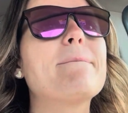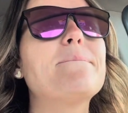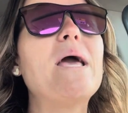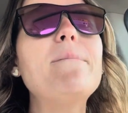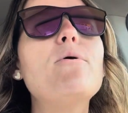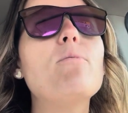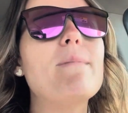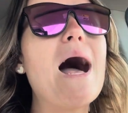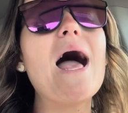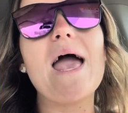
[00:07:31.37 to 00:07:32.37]
people
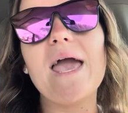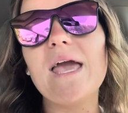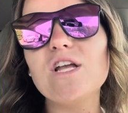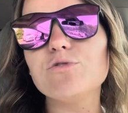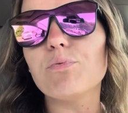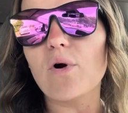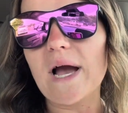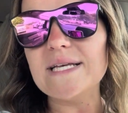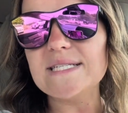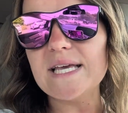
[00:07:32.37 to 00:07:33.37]
my age
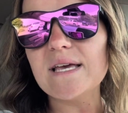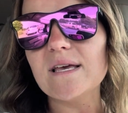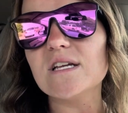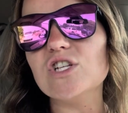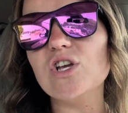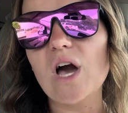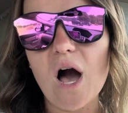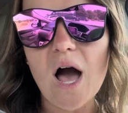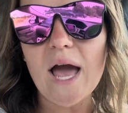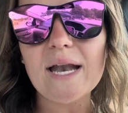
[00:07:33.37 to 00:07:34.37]
praising
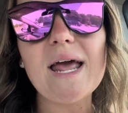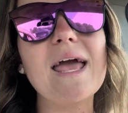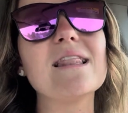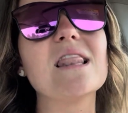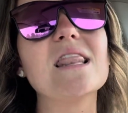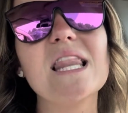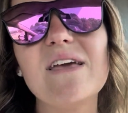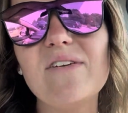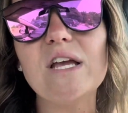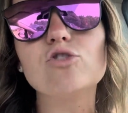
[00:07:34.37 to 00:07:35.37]
God and
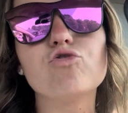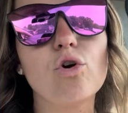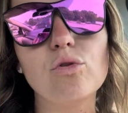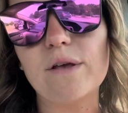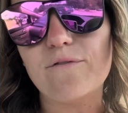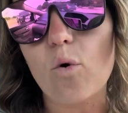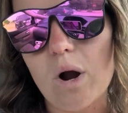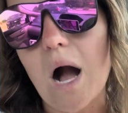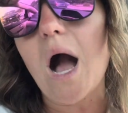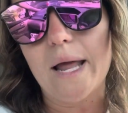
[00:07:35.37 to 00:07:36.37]
living truly
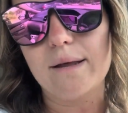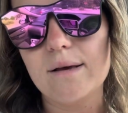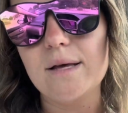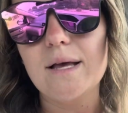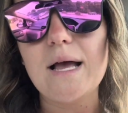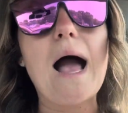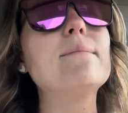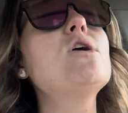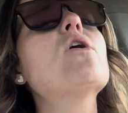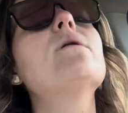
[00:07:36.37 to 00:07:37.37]
for God.
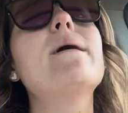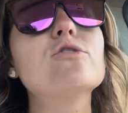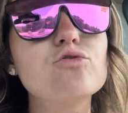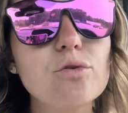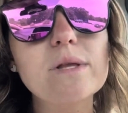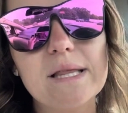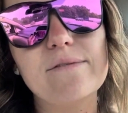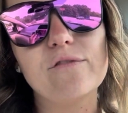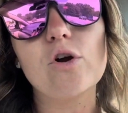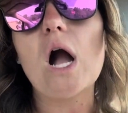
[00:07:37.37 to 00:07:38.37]
I'm talking about truly
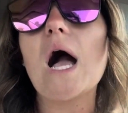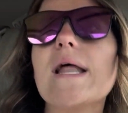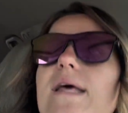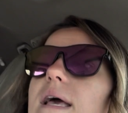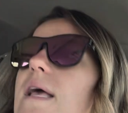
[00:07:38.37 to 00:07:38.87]
living for God.